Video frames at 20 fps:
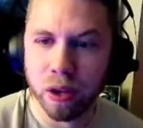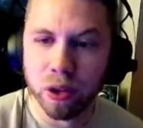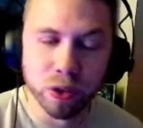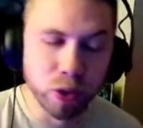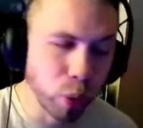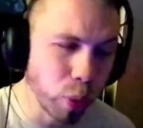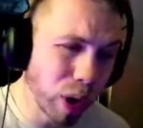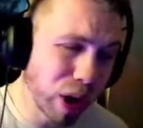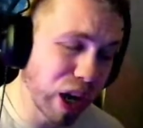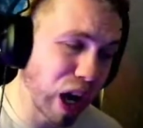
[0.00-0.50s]

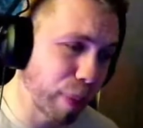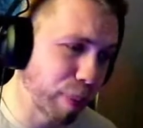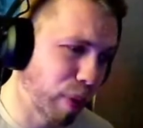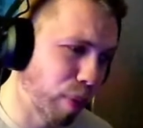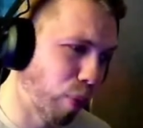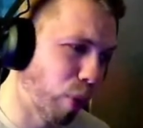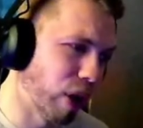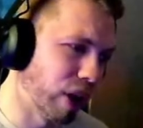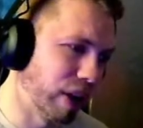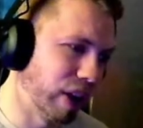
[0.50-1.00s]
Do a couple
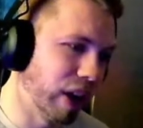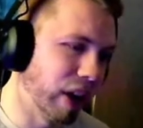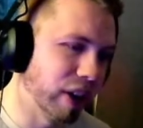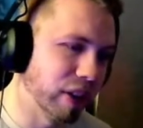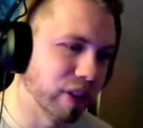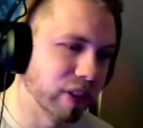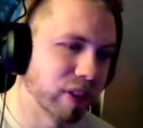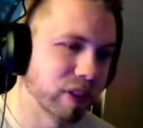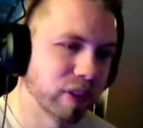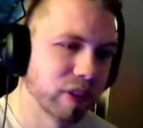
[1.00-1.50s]
more
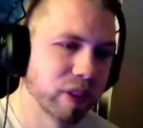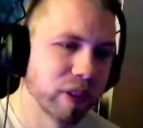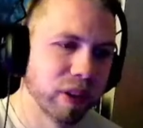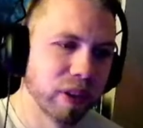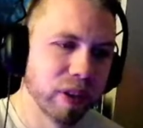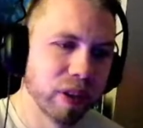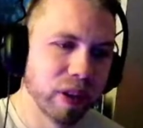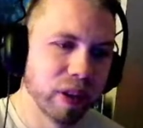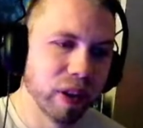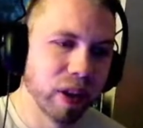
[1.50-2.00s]
dice
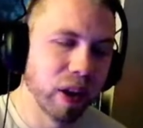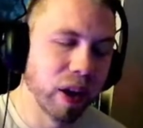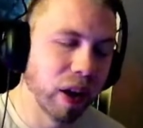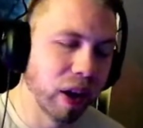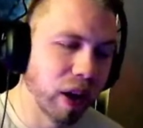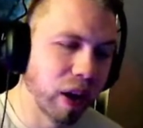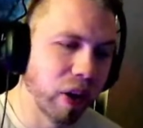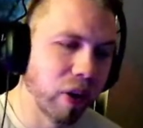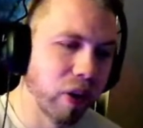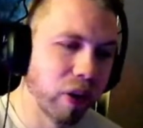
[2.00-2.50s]

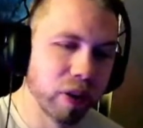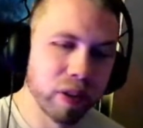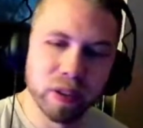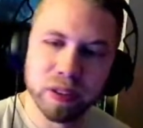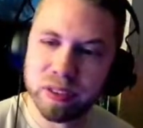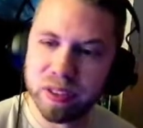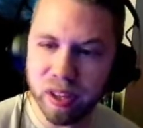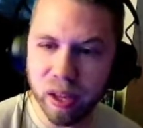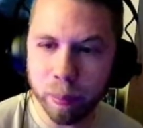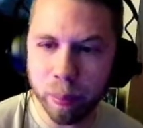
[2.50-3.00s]
uh,
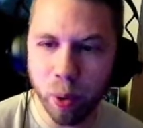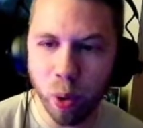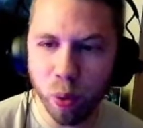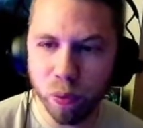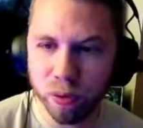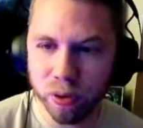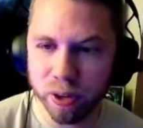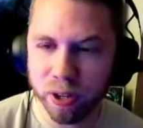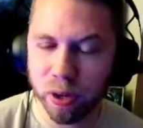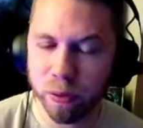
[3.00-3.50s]
tip
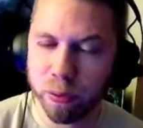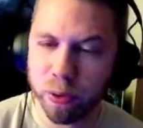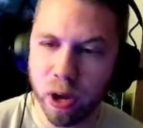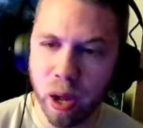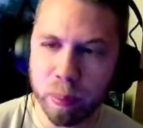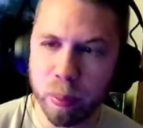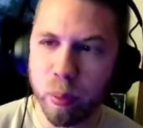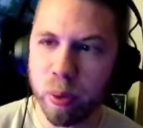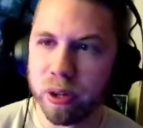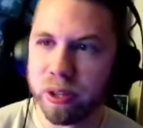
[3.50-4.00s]
over. You know, a
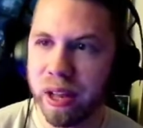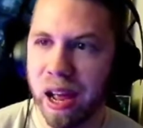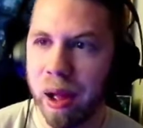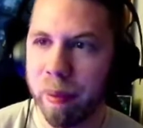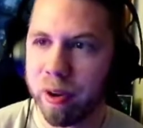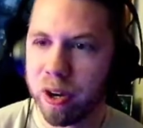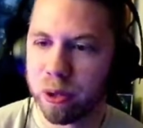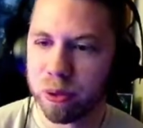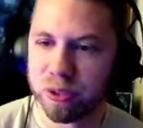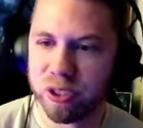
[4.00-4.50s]
couple more
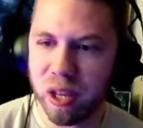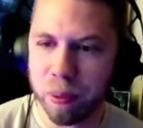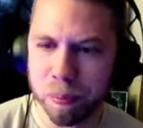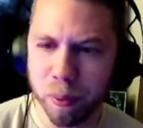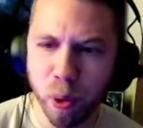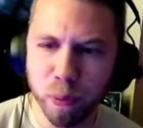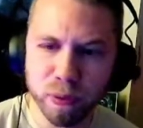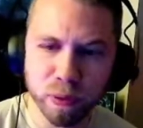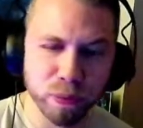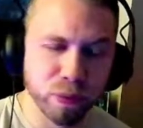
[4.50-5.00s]
dominoes tip
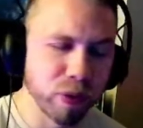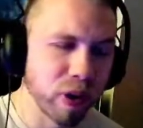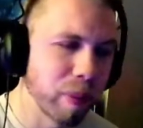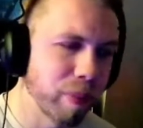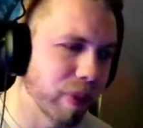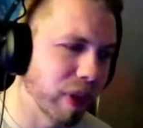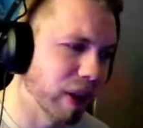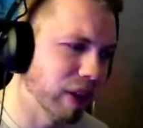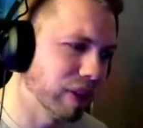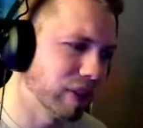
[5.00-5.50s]
over
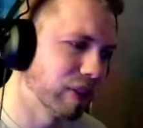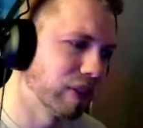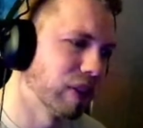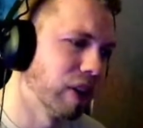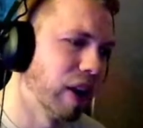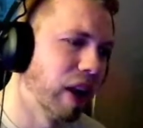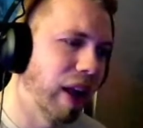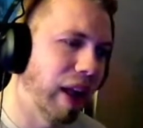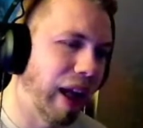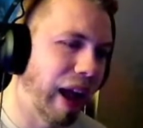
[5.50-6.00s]
from this.
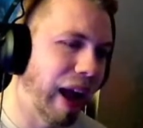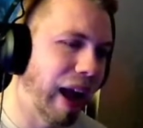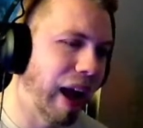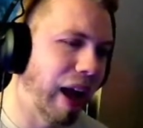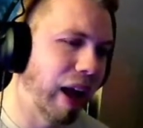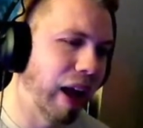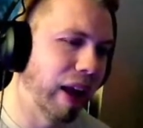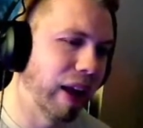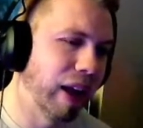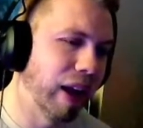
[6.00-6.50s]

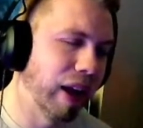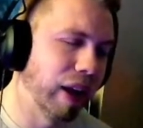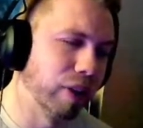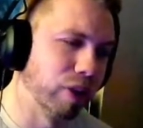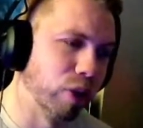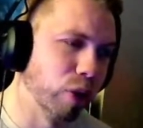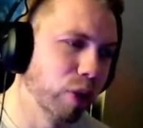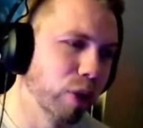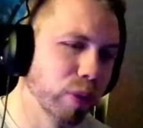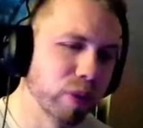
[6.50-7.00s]
I, I, I
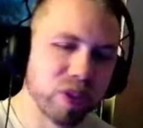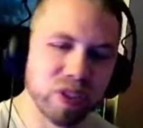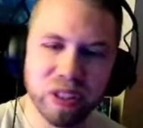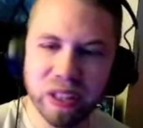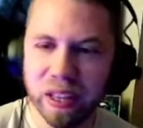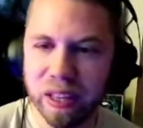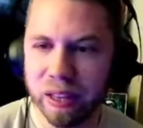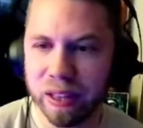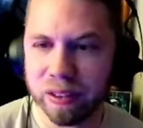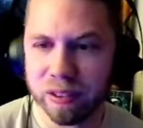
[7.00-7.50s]
do you
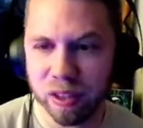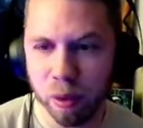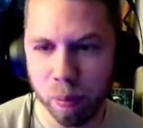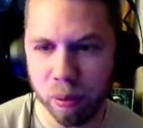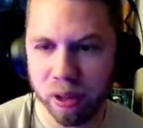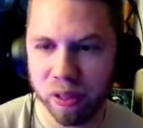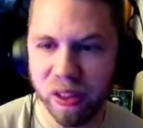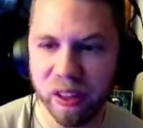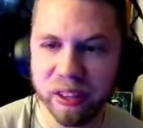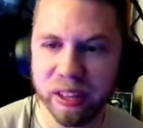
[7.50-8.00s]
see
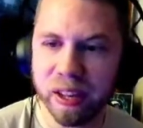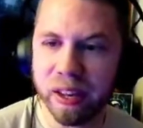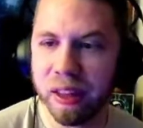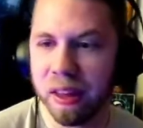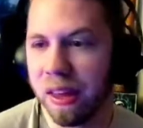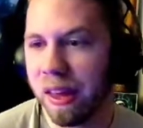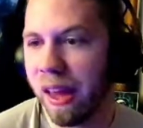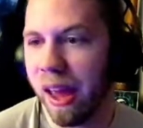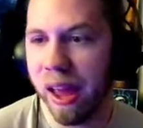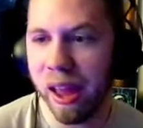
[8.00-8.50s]
somebody like an
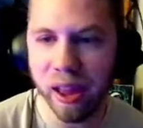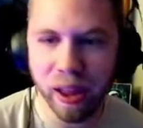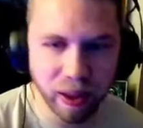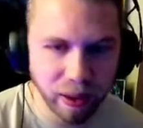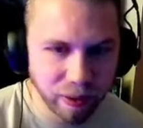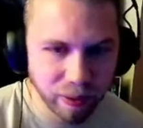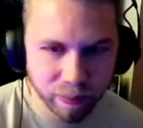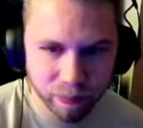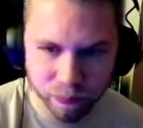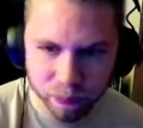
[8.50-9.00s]
EA
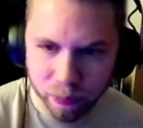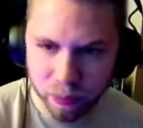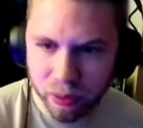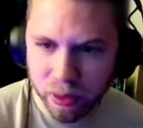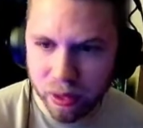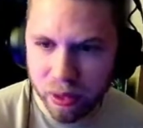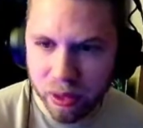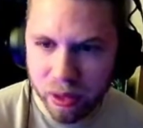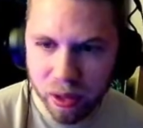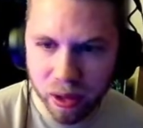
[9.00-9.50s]

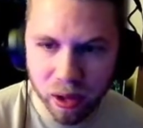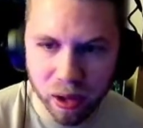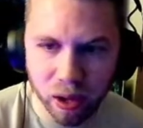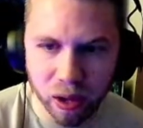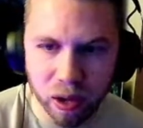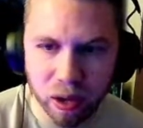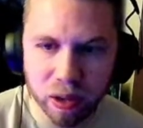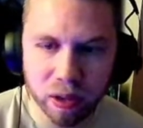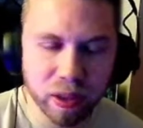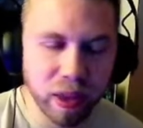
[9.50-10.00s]

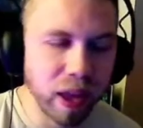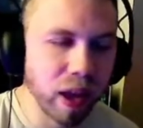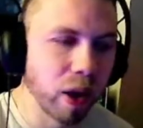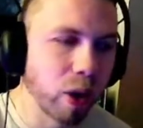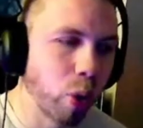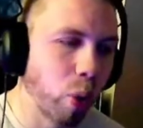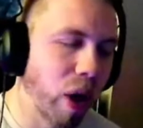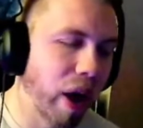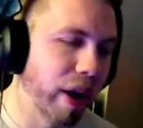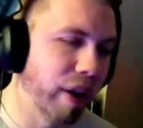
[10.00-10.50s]
uh, get
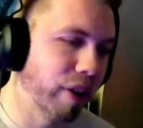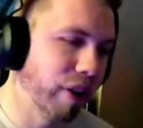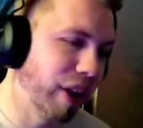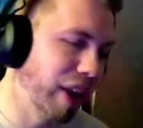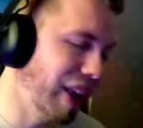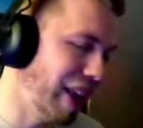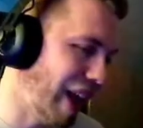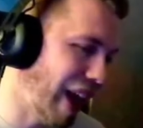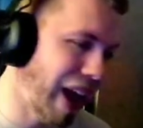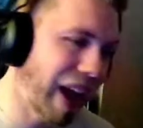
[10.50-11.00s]
acquired.
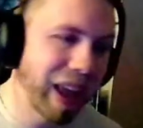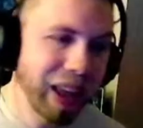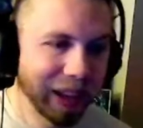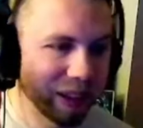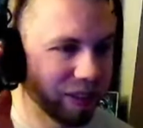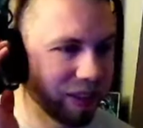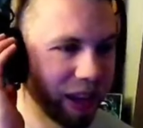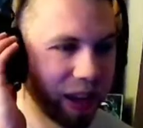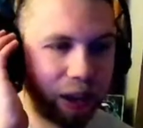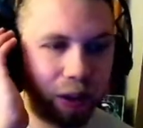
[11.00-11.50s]
EA
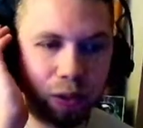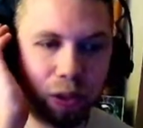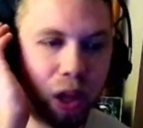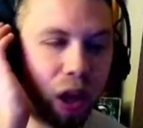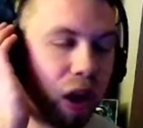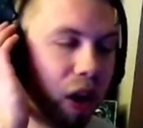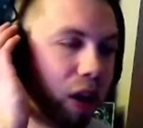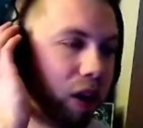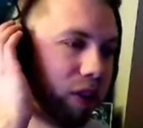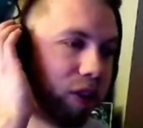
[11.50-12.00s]
has had a
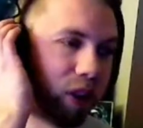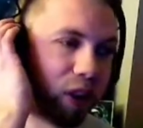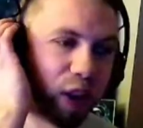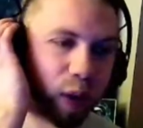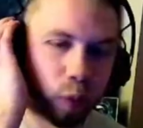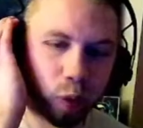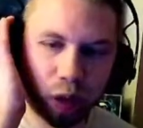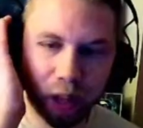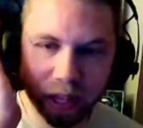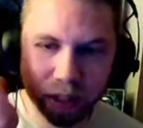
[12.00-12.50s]

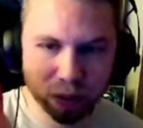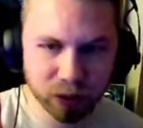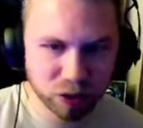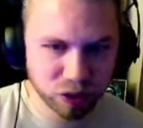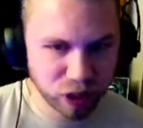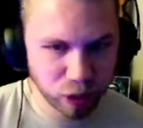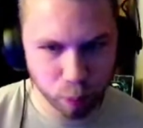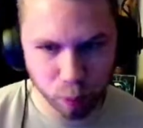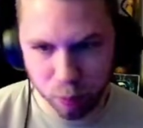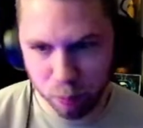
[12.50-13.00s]
long-term
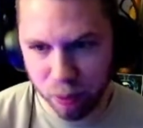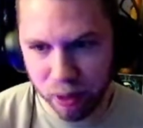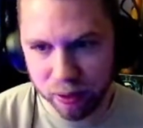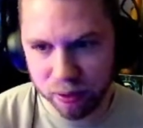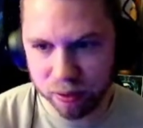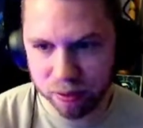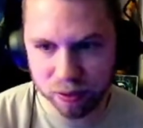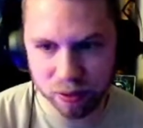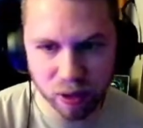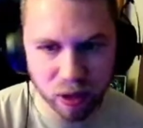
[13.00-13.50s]
relationship with
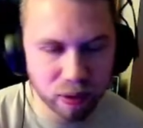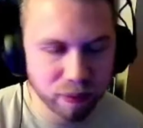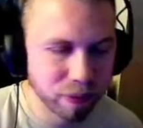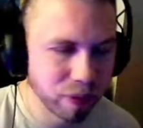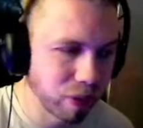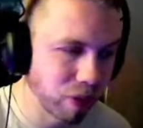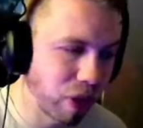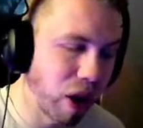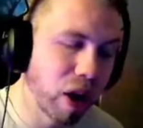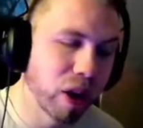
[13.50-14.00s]
Microsoft,
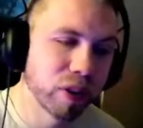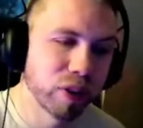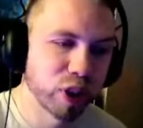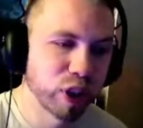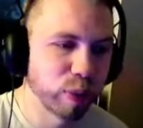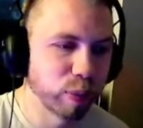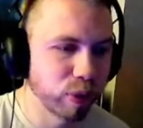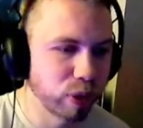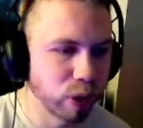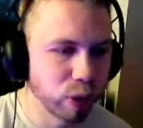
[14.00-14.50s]

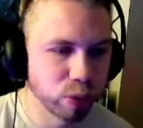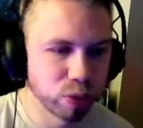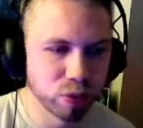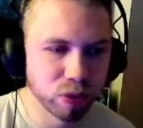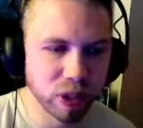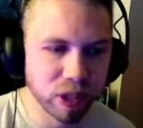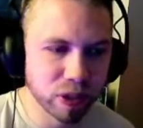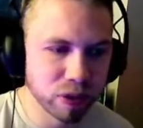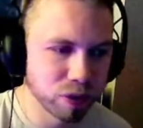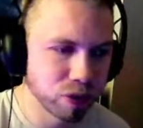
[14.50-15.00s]
long-term close
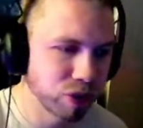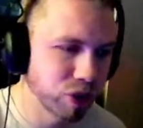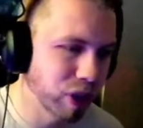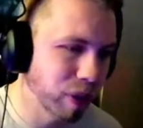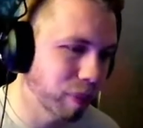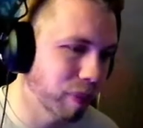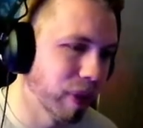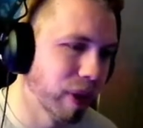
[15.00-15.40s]
relationship.